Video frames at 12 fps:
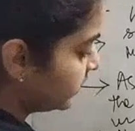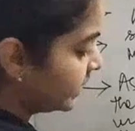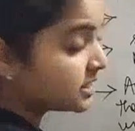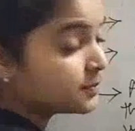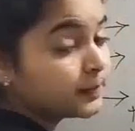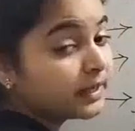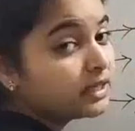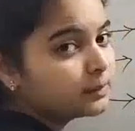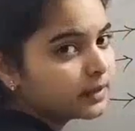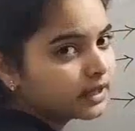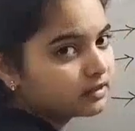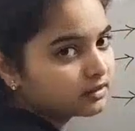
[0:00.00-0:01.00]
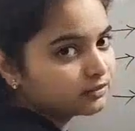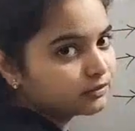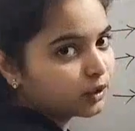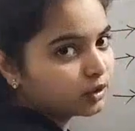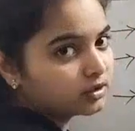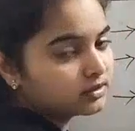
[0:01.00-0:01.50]
explained by
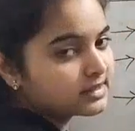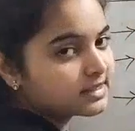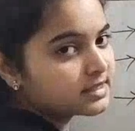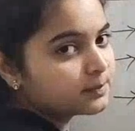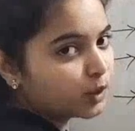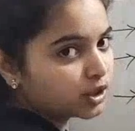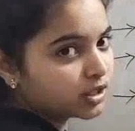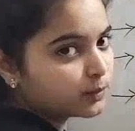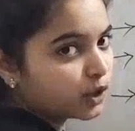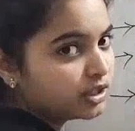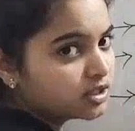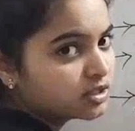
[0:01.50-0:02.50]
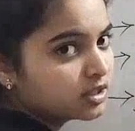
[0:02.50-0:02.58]
Rutherford. This is important point.